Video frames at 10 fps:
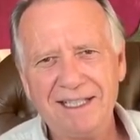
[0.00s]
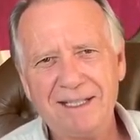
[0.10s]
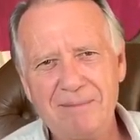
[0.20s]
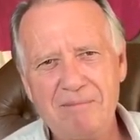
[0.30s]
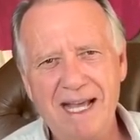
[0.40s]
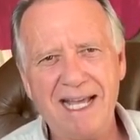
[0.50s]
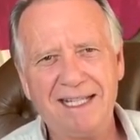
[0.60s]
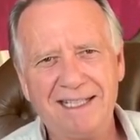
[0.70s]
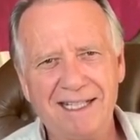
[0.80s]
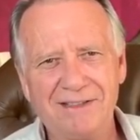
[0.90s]
in a
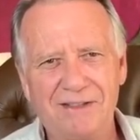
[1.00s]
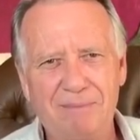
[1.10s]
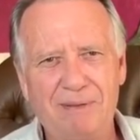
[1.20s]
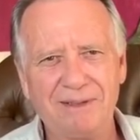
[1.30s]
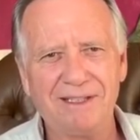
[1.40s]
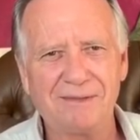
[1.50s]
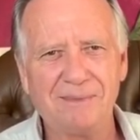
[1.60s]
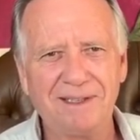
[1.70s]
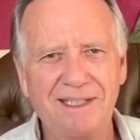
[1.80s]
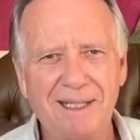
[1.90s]
bag as the
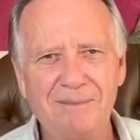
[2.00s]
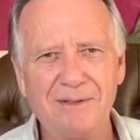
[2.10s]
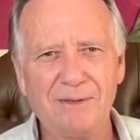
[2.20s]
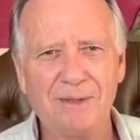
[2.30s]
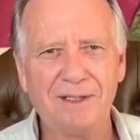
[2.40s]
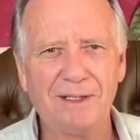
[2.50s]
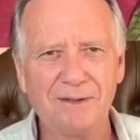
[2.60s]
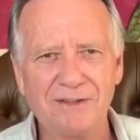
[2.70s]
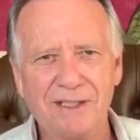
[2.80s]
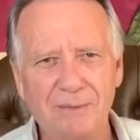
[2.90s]
policeman came to the window
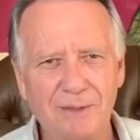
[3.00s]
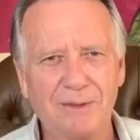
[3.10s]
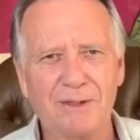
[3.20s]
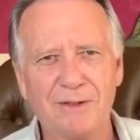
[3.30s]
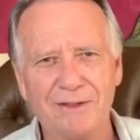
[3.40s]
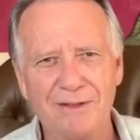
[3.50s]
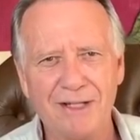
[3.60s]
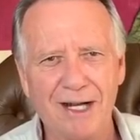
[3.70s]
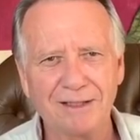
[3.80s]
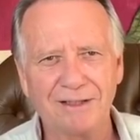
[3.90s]
and said we were going to the
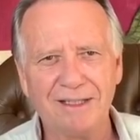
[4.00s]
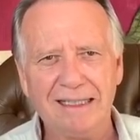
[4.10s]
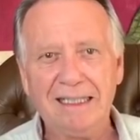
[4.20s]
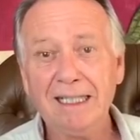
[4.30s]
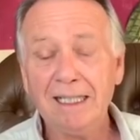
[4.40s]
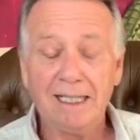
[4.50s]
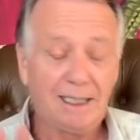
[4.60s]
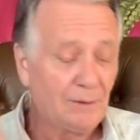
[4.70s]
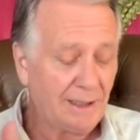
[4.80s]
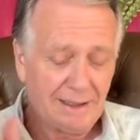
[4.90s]
doctor.
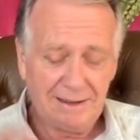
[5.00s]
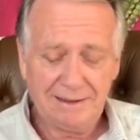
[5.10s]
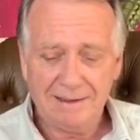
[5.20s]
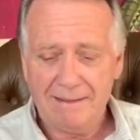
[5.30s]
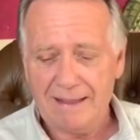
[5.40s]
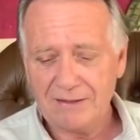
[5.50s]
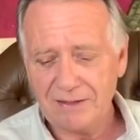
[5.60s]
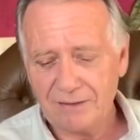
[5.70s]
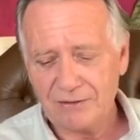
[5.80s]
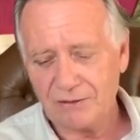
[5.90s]
Anyway, that's
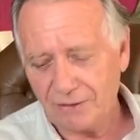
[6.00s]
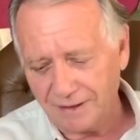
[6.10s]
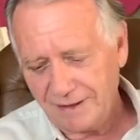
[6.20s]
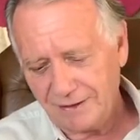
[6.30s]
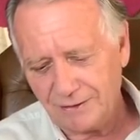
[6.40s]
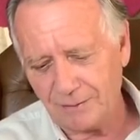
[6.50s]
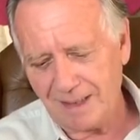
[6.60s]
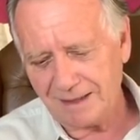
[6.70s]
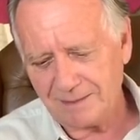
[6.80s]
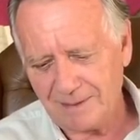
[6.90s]
another story. You can go
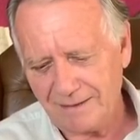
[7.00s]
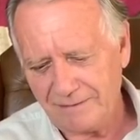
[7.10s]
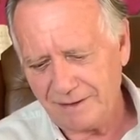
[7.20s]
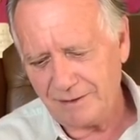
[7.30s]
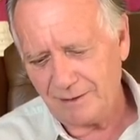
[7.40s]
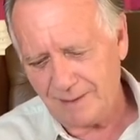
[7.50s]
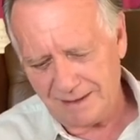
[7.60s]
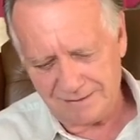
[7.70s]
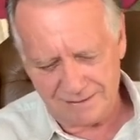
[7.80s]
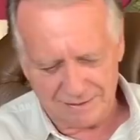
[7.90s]
back to my video
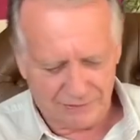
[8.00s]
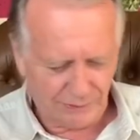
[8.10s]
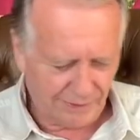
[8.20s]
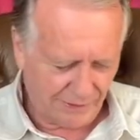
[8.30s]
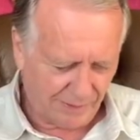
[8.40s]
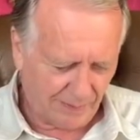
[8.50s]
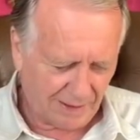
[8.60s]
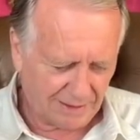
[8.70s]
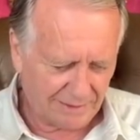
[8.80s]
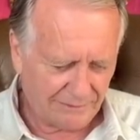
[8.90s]
about uh, touring
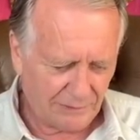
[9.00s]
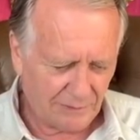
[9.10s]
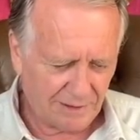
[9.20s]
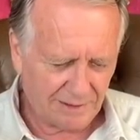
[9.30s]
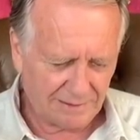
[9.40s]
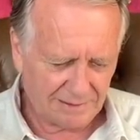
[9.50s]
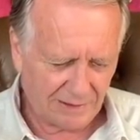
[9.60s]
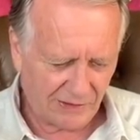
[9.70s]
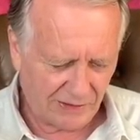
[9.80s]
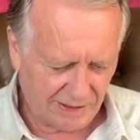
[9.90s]
Chapala if you want to
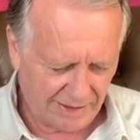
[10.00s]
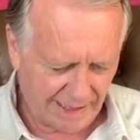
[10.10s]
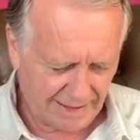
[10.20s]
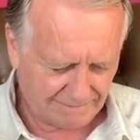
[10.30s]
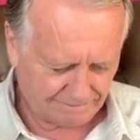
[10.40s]
see that.